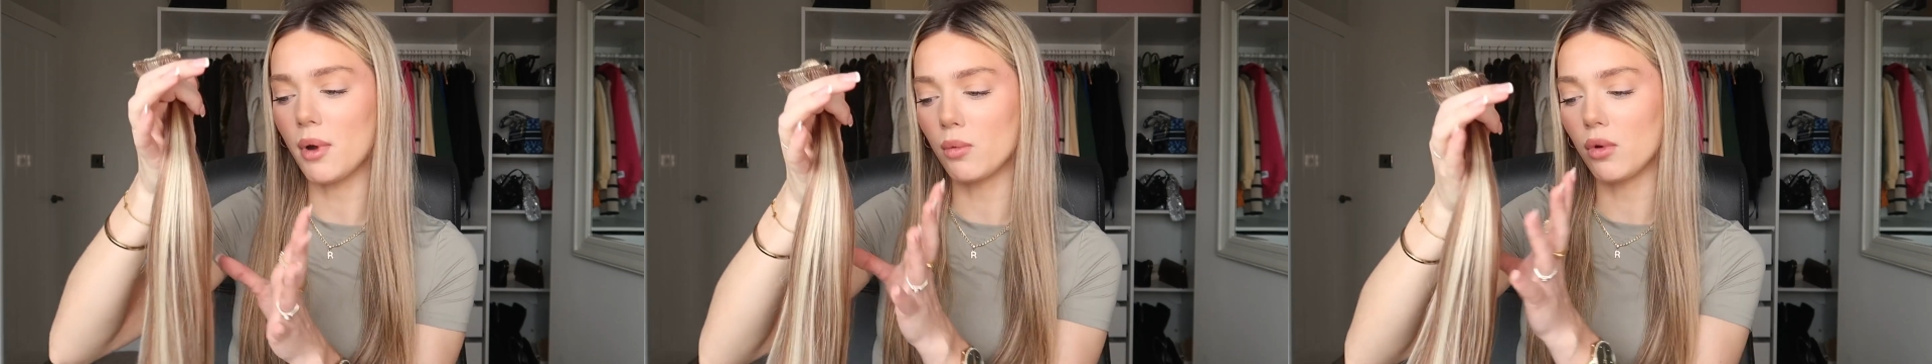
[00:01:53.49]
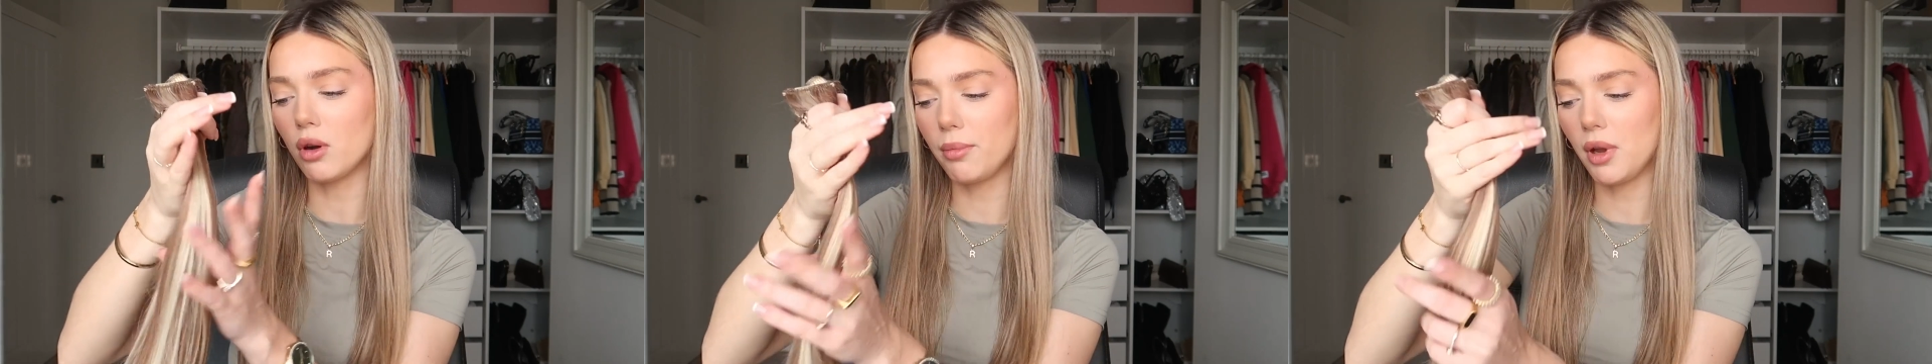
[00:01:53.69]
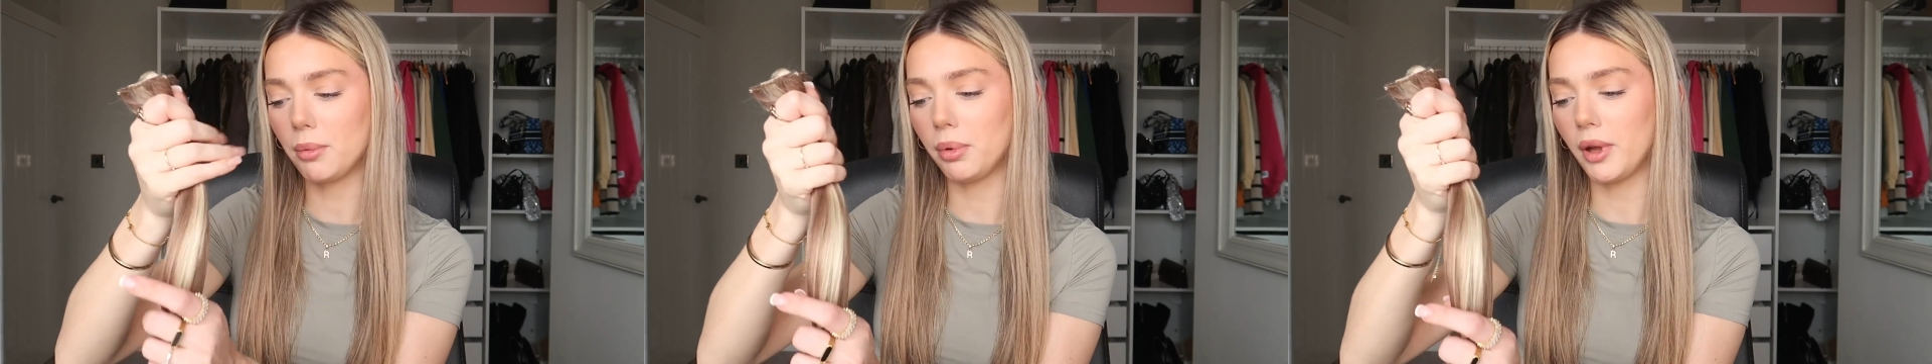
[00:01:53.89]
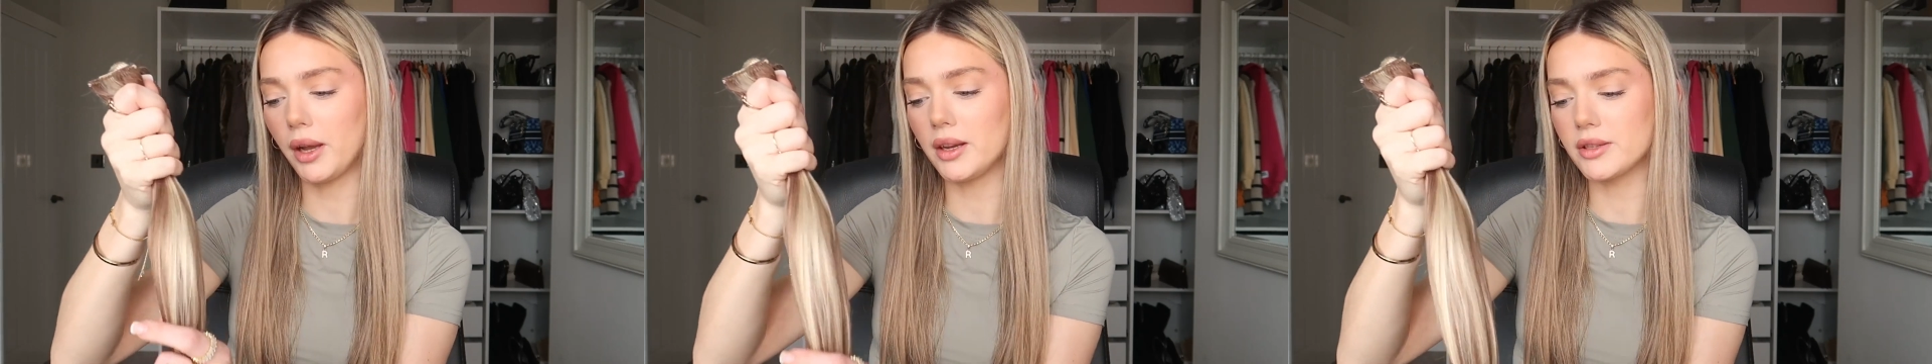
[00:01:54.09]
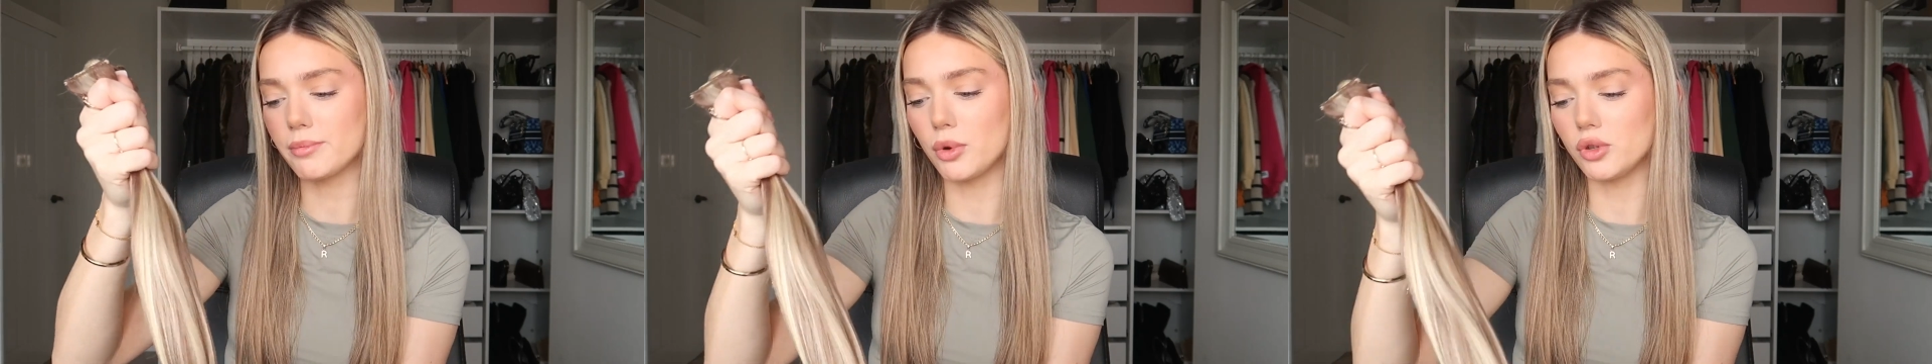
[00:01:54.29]
I won't be
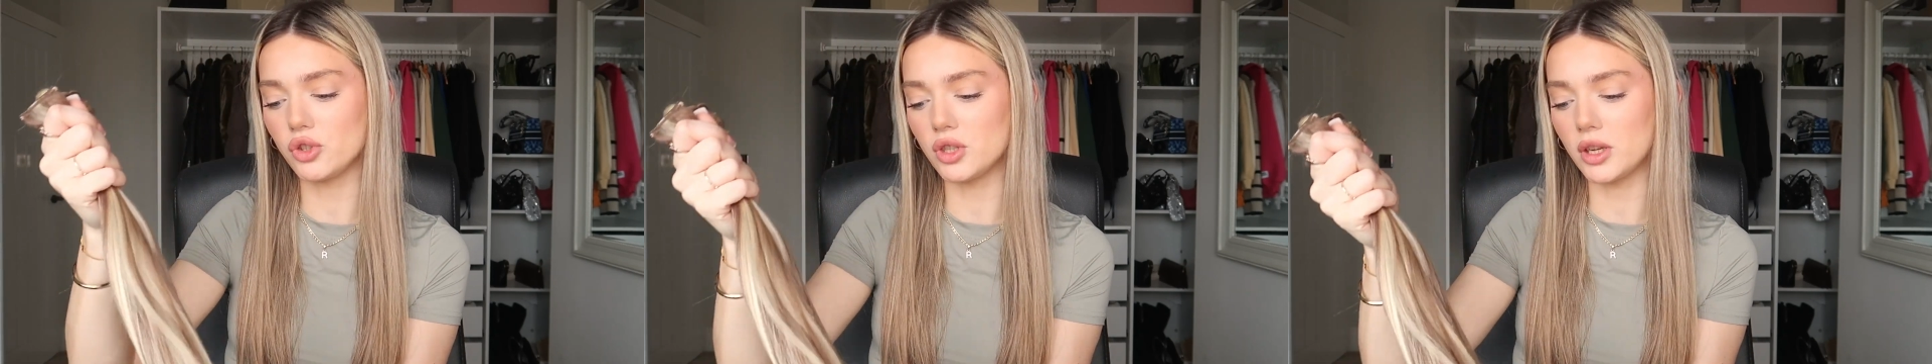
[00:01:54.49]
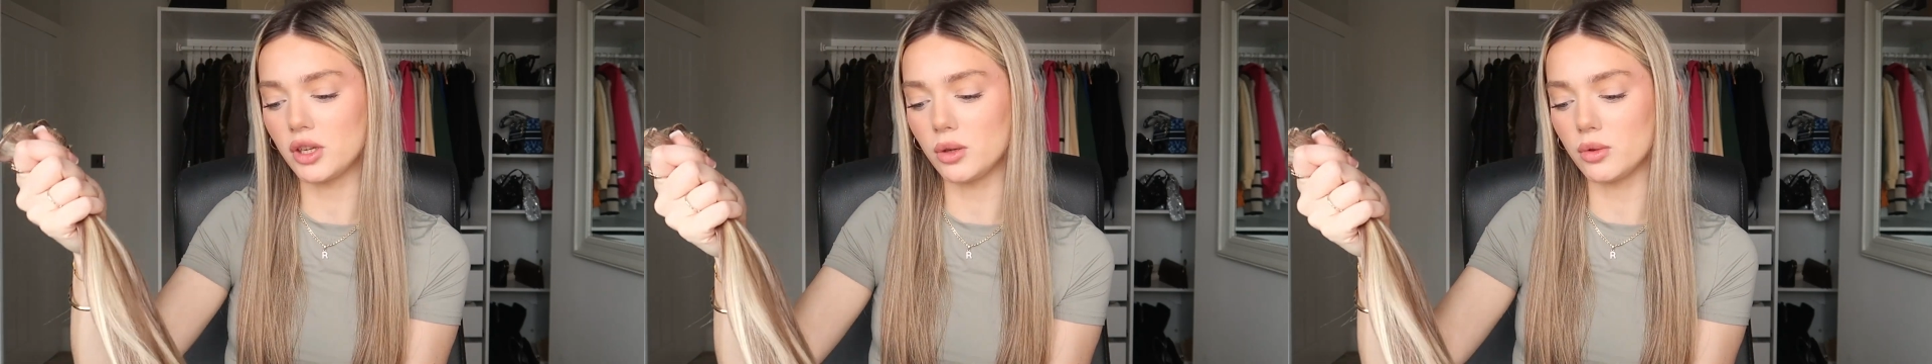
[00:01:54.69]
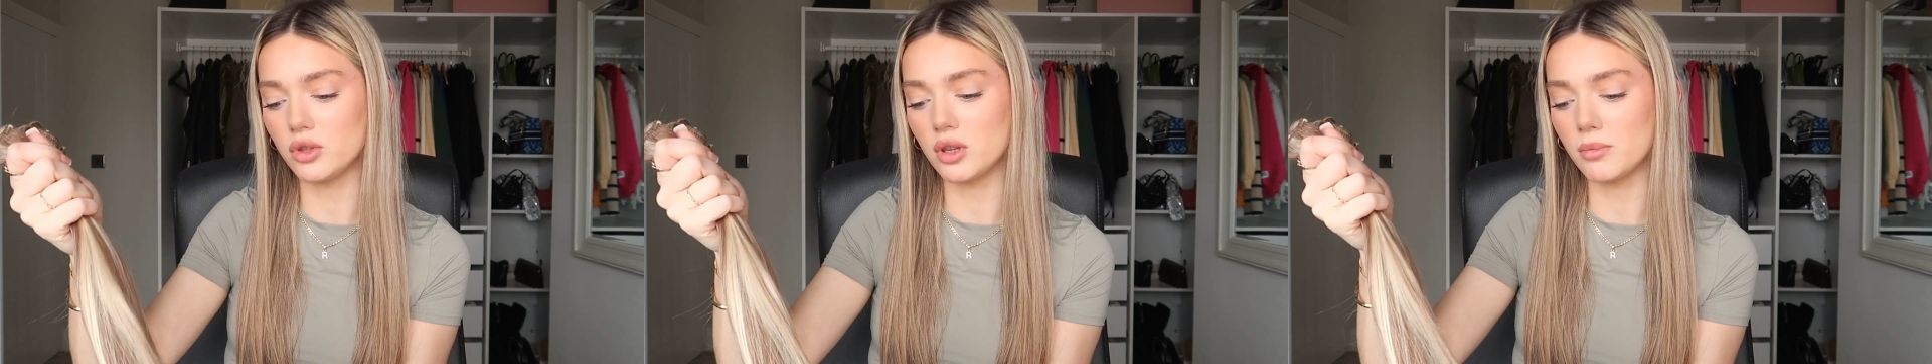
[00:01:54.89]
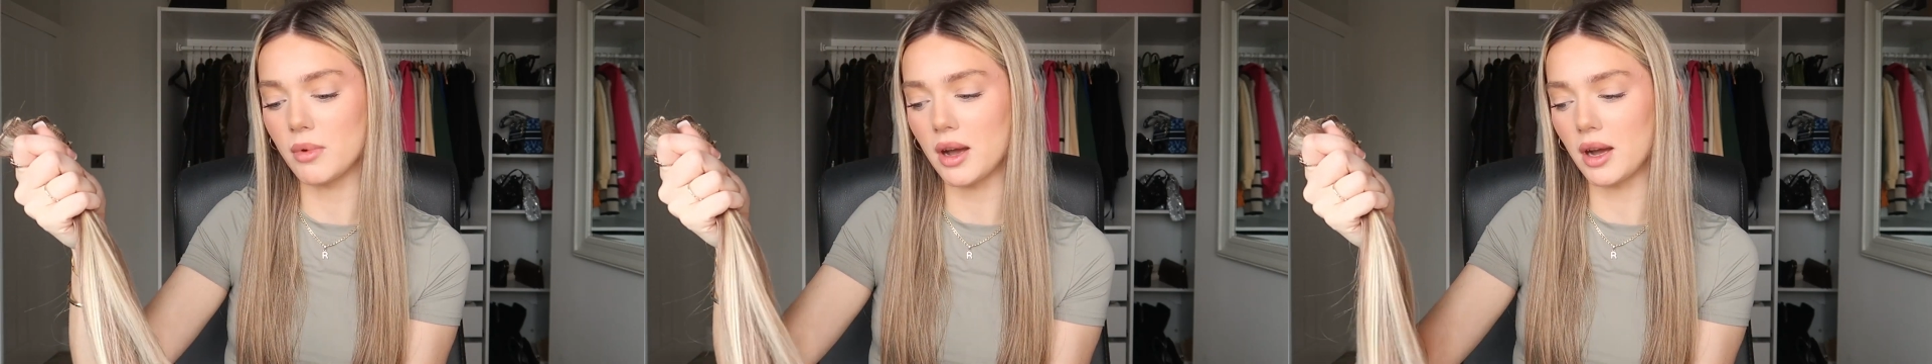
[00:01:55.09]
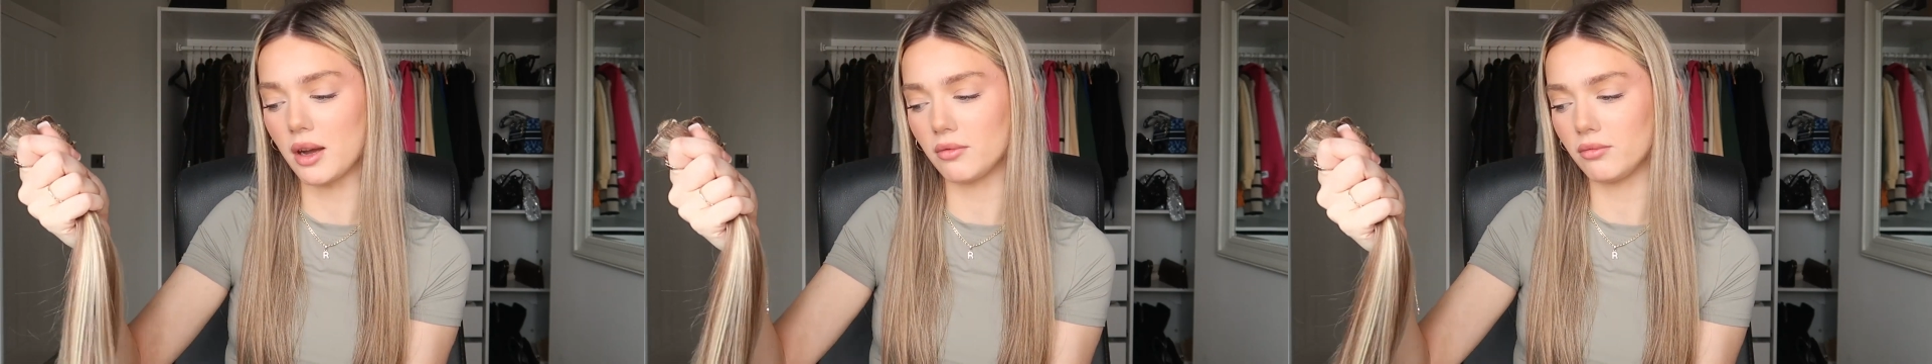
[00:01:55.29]
applying as much as I do to
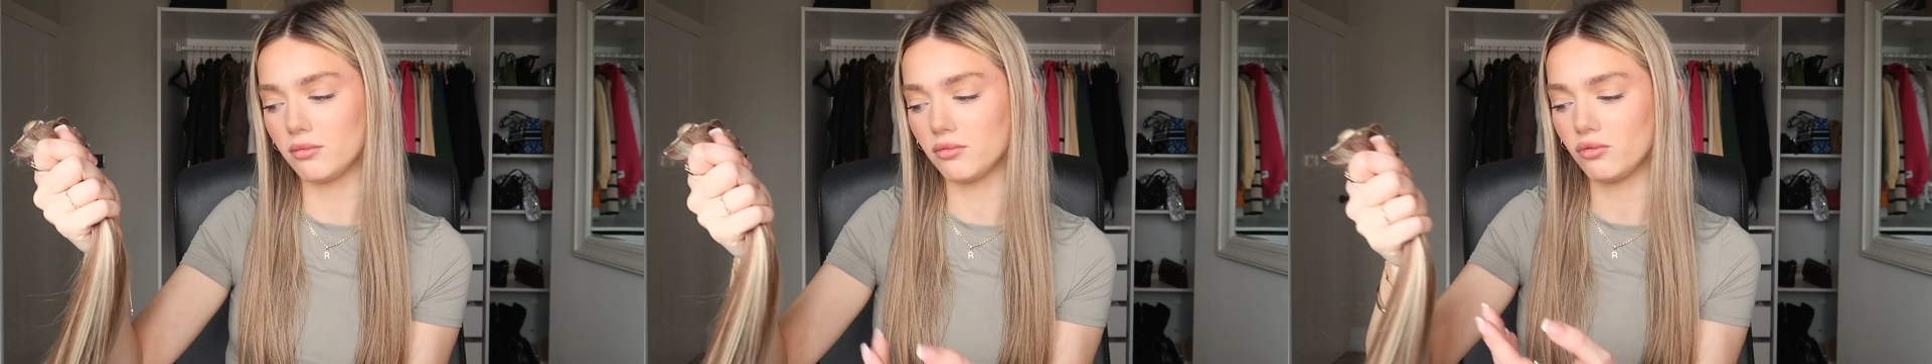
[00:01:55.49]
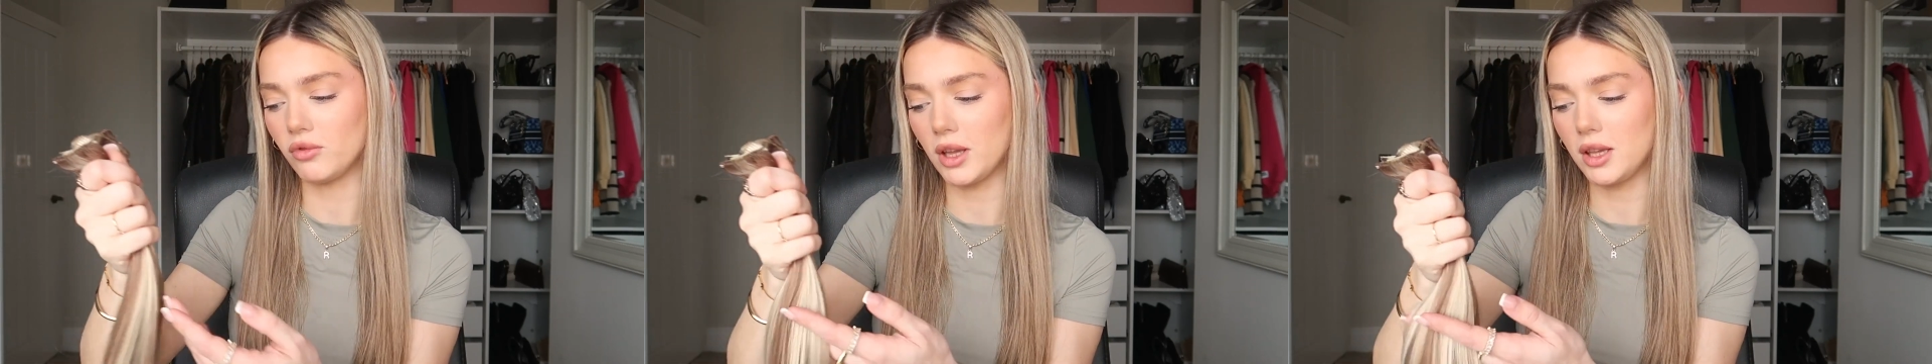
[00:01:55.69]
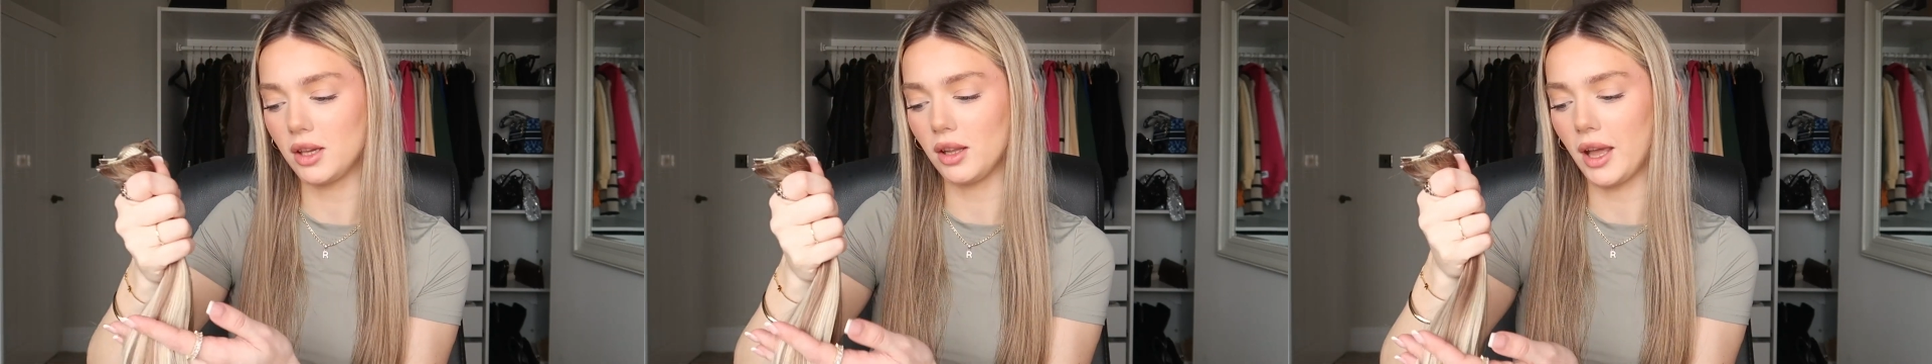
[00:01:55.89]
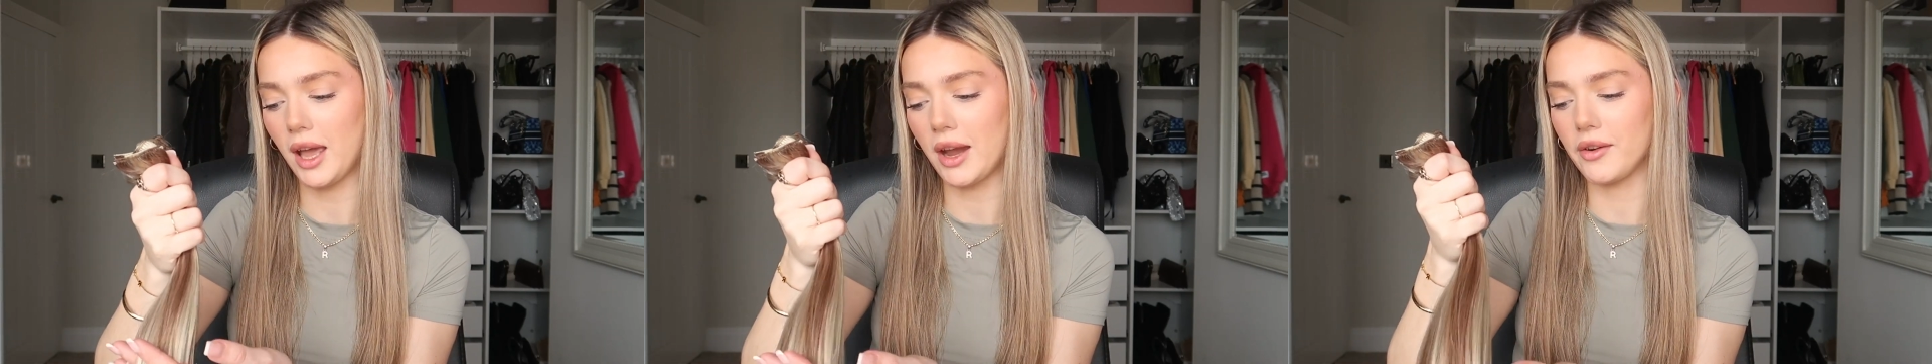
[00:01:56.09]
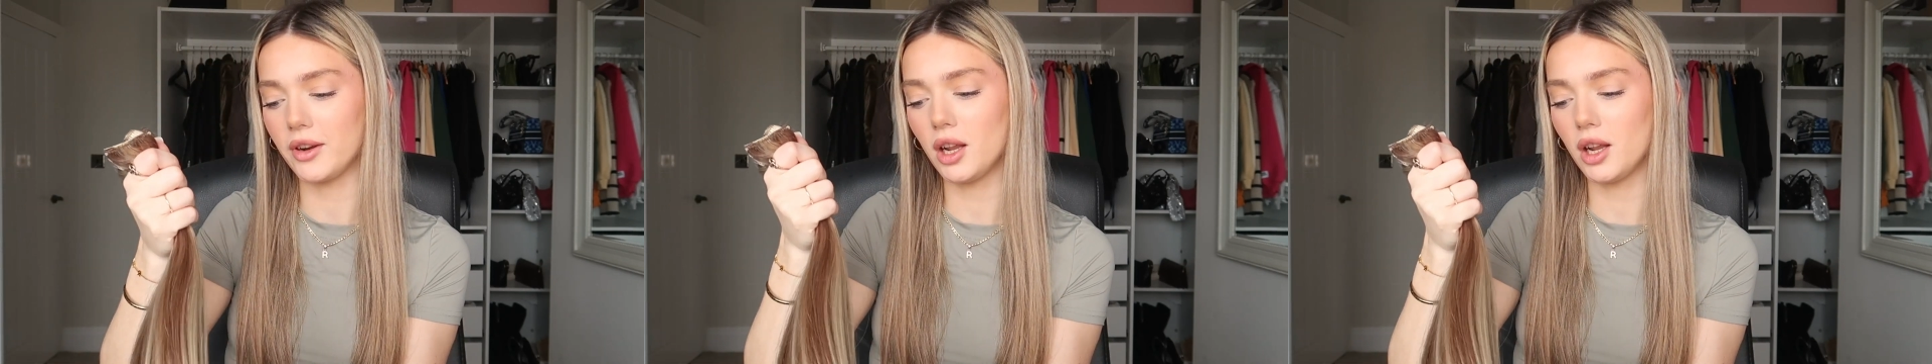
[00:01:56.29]
my regular hair.